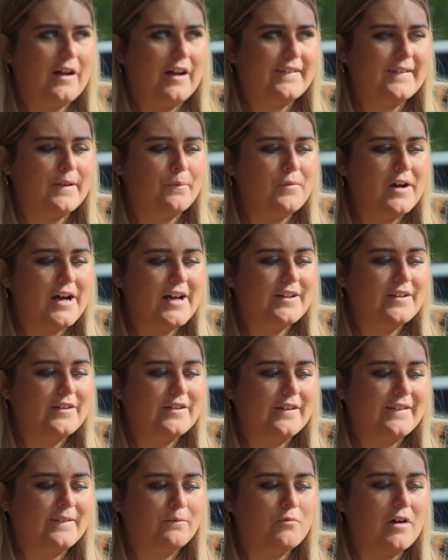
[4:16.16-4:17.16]

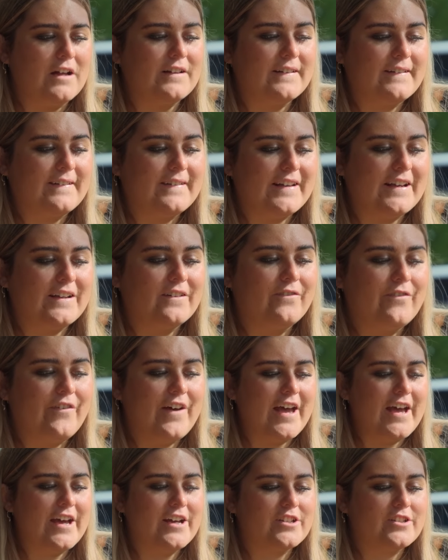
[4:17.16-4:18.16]
someone once said
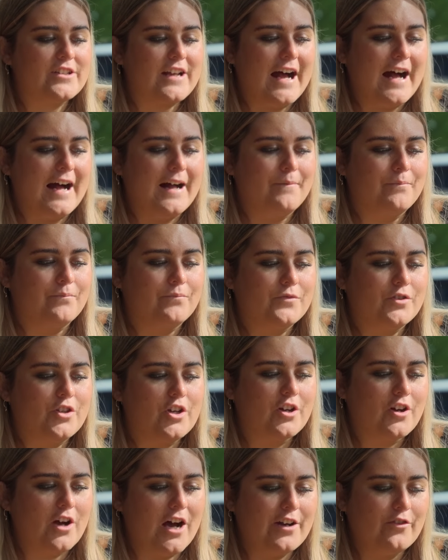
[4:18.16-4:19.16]
that you
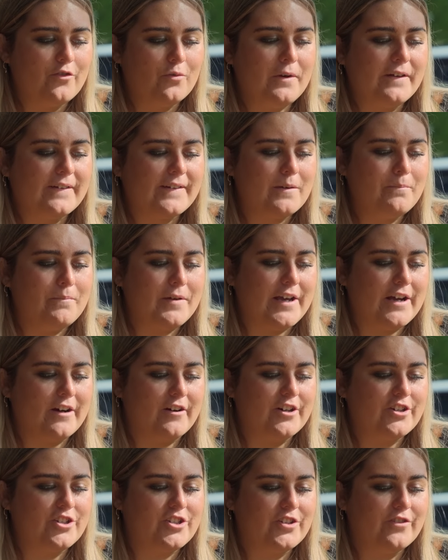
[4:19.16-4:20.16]
can kind of almost
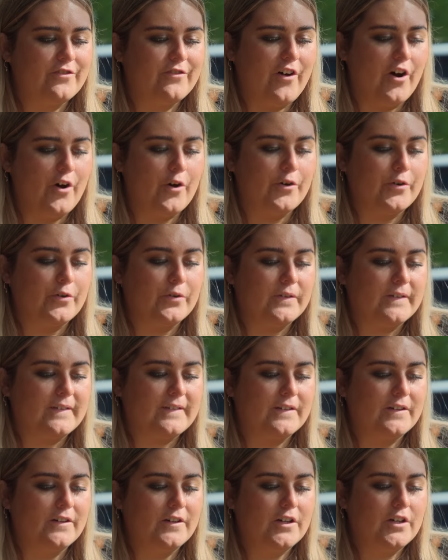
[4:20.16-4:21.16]
compare it to
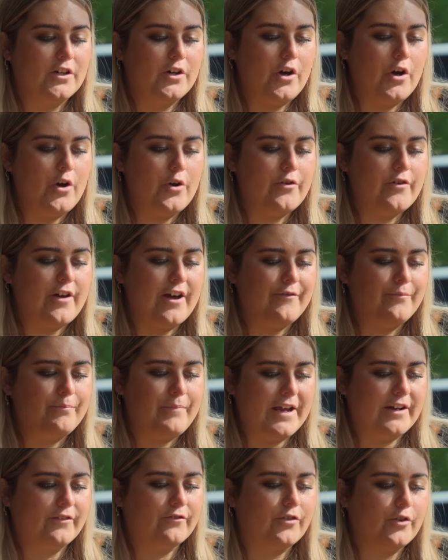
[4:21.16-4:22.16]
those who have
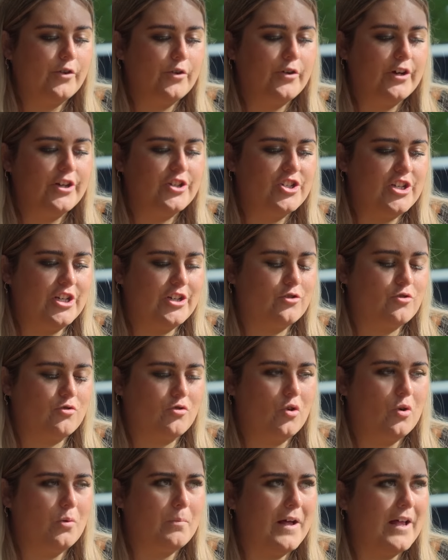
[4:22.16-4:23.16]
been through a shared
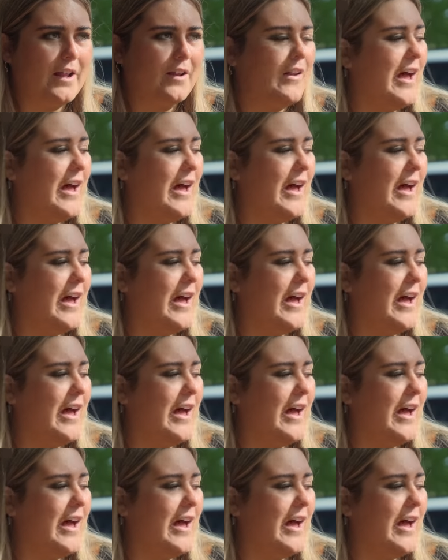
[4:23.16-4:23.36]
trauma.